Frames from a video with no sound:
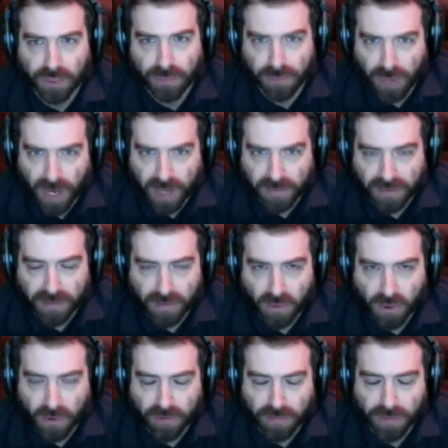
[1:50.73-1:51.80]
proxy
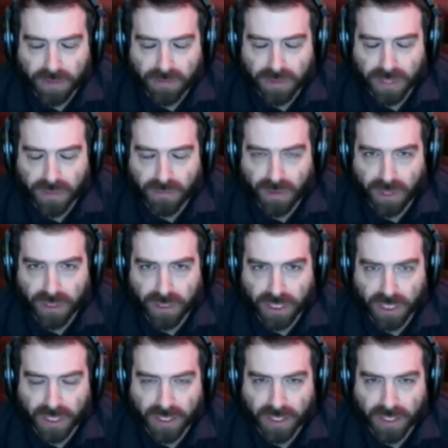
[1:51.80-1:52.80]
wars between Russia